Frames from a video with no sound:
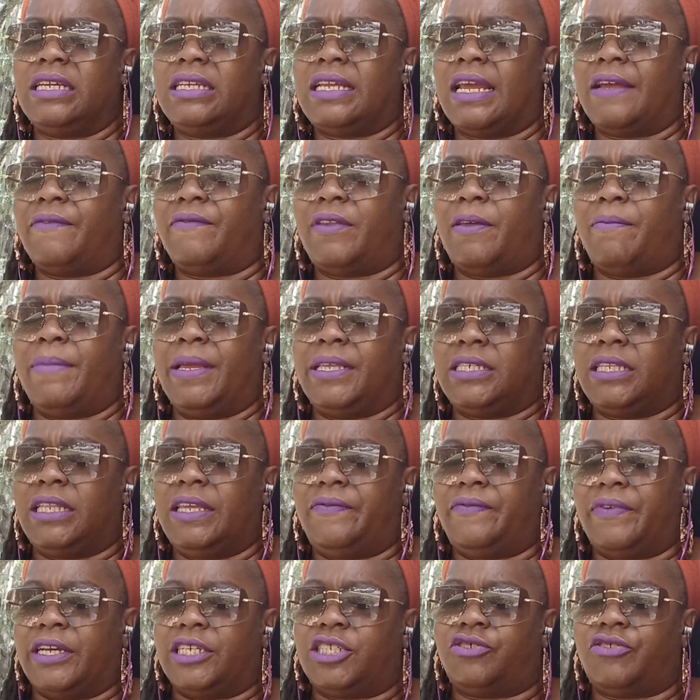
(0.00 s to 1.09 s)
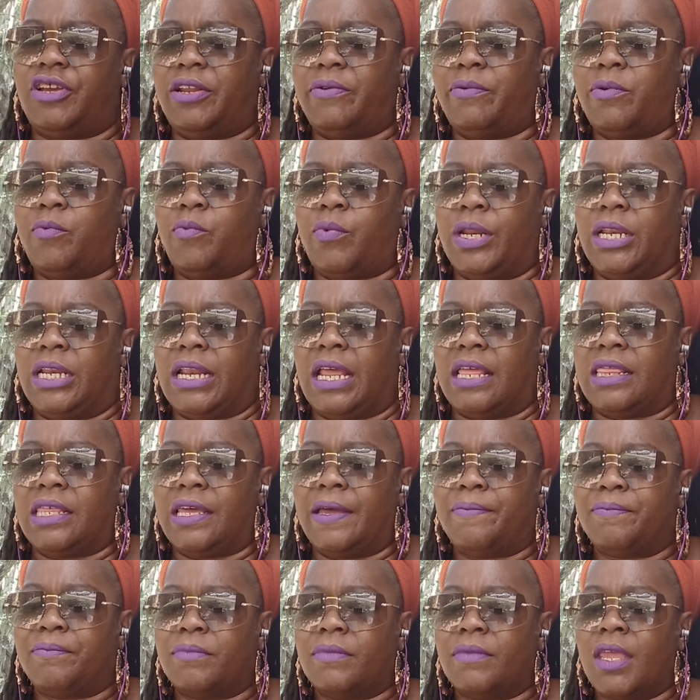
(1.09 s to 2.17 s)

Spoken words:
they're mentally frustrated with one another.